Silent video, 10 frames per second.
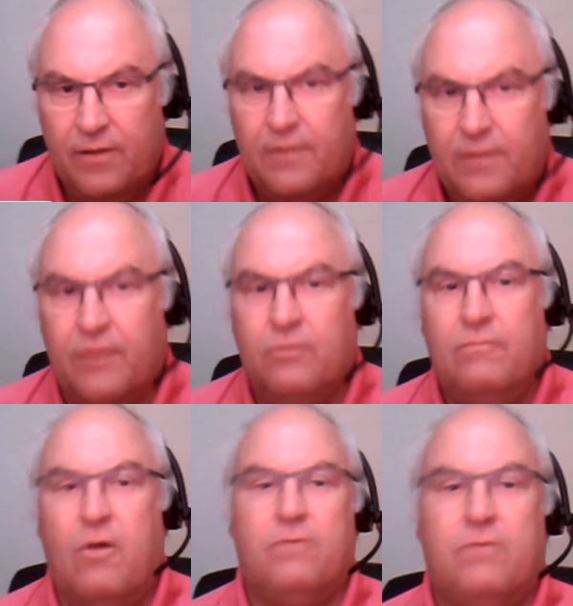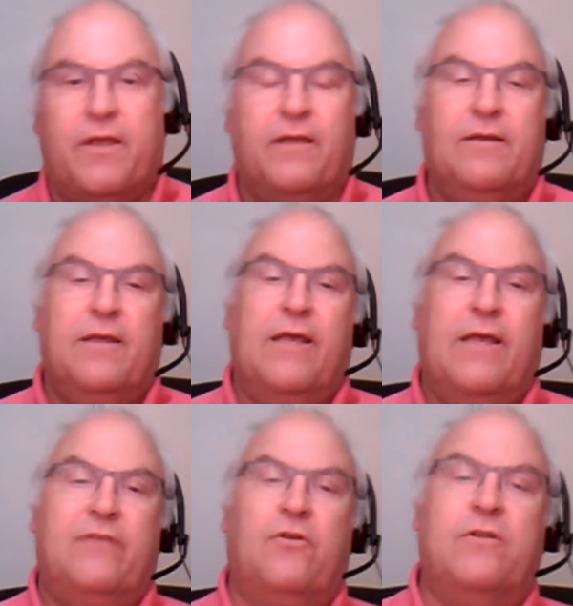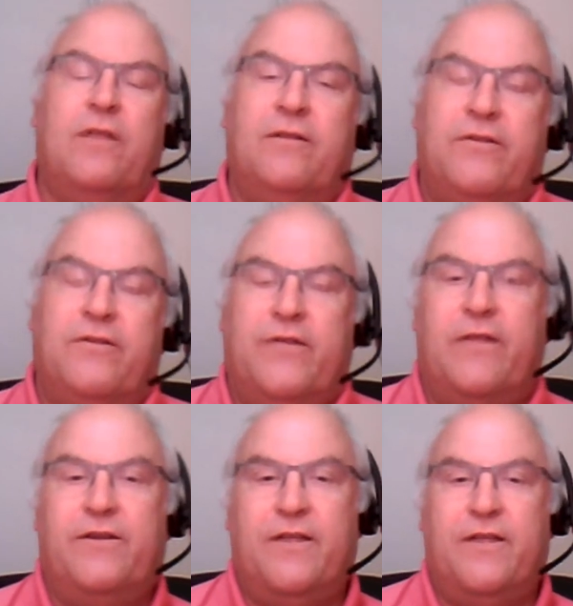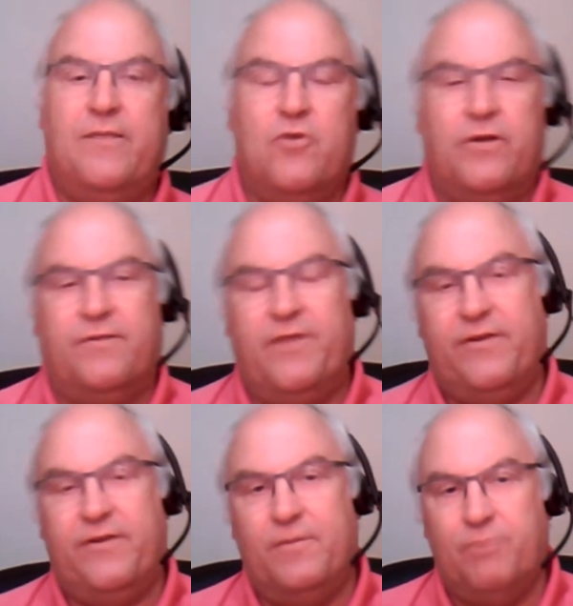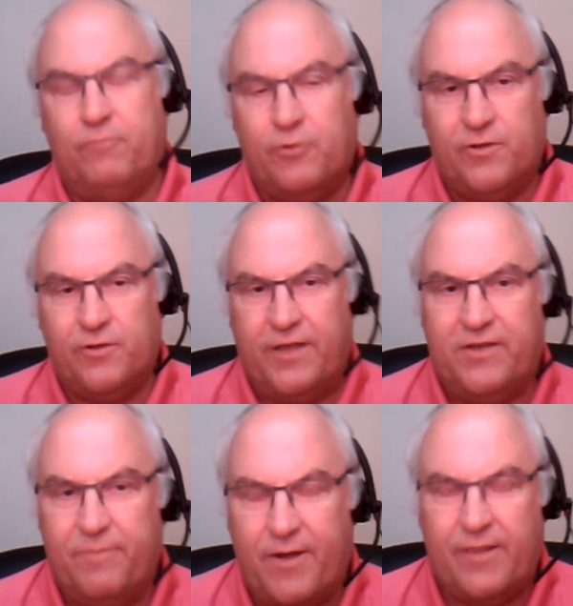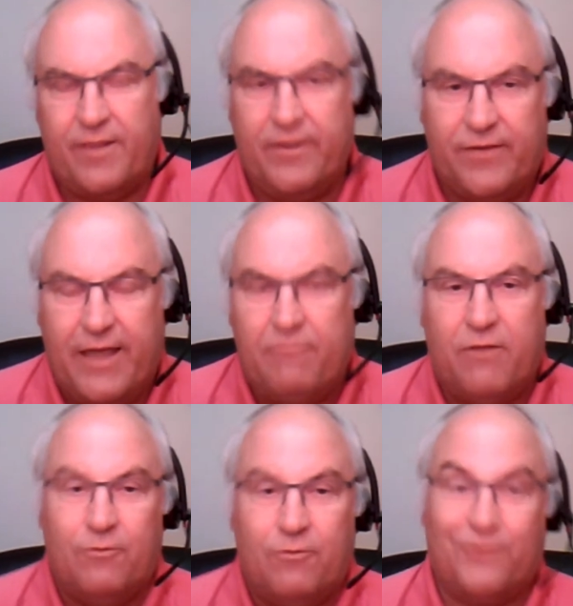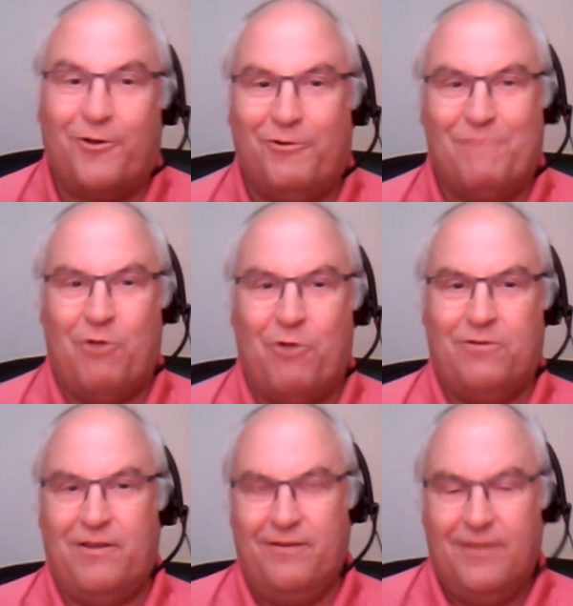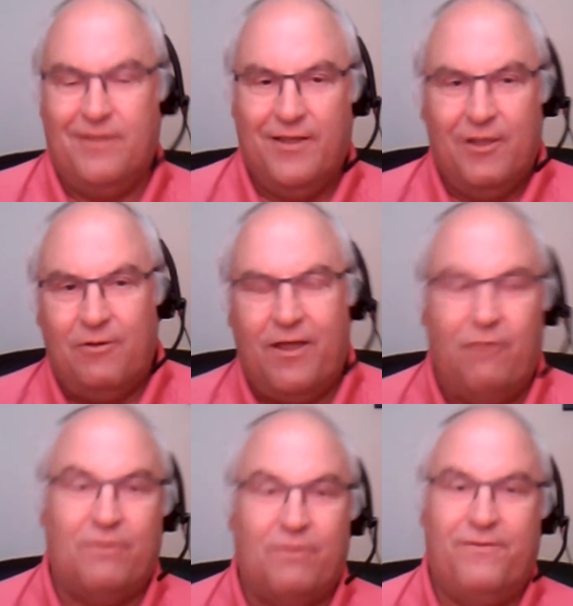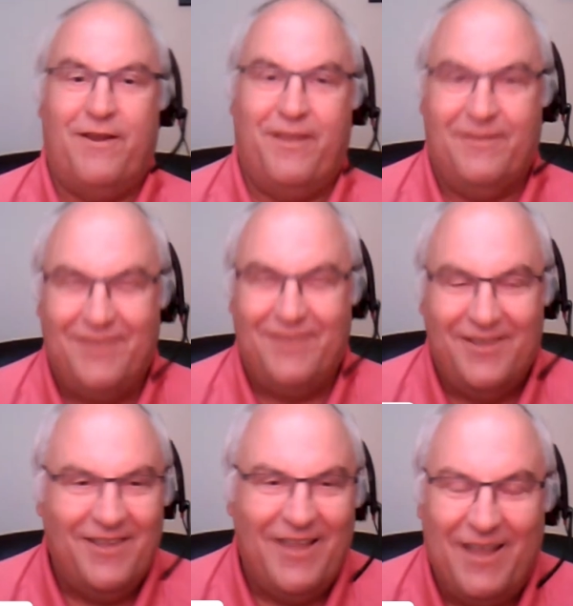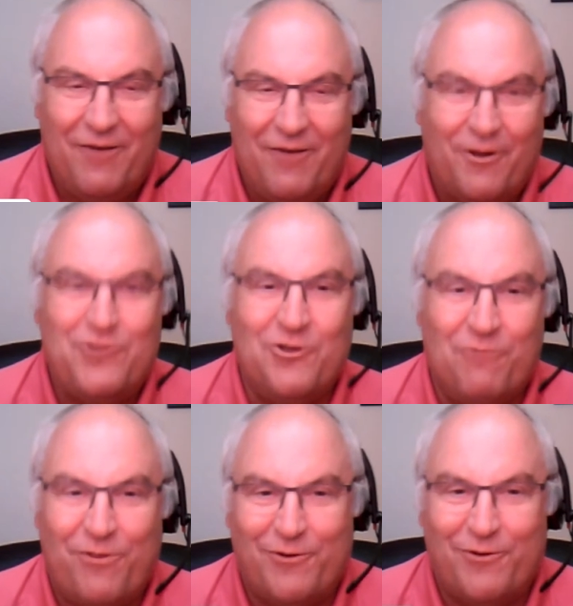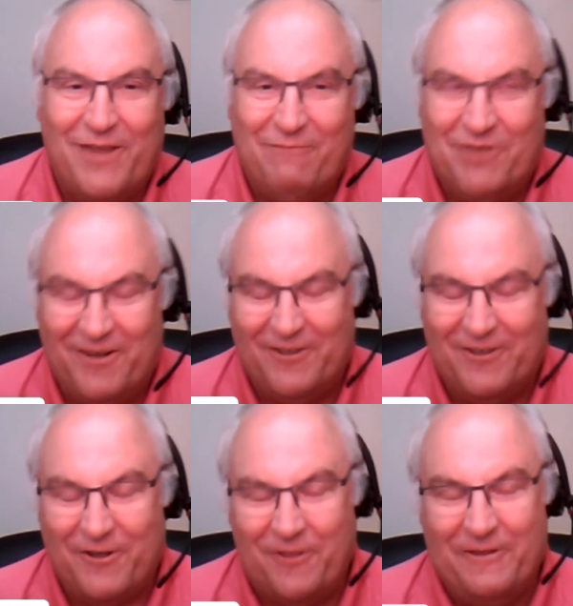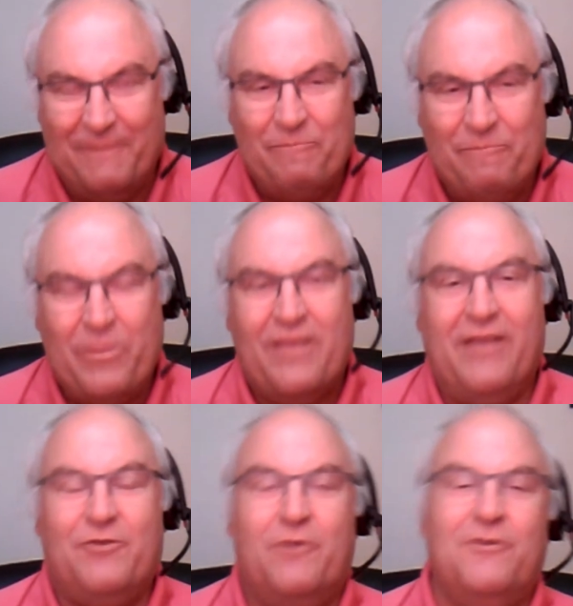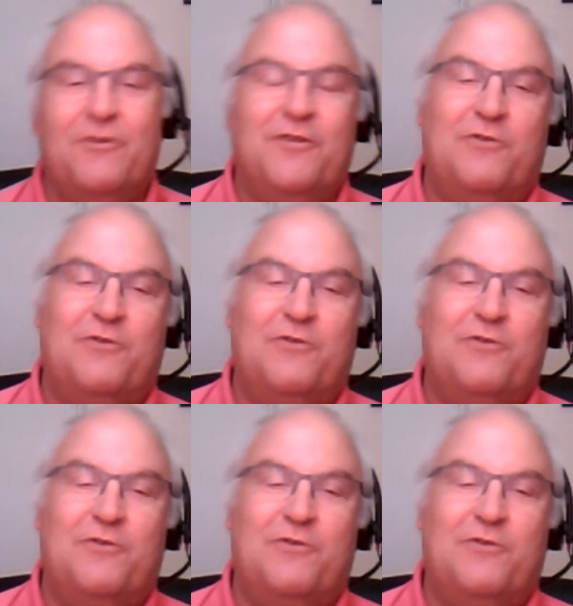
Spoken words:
Now, malting. It's not done in distilleries anymore. It's a very simple process. The barley is kept in what's called a malting. We're very original with our names here in Scotland. So it goes into the